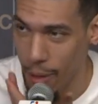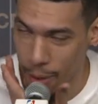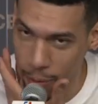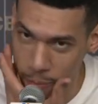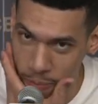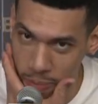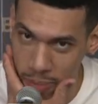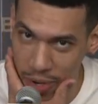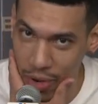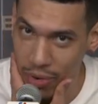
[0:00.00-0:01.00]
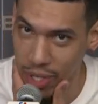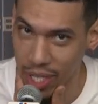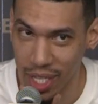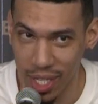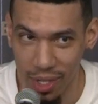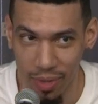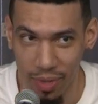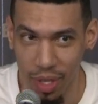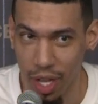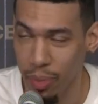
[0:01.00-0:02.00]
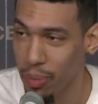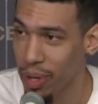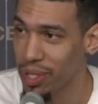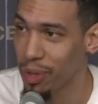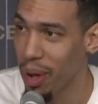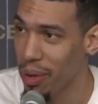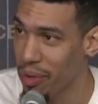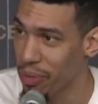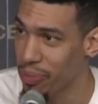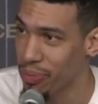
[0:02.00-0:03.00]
But hopefully in a couple months, nobody will ever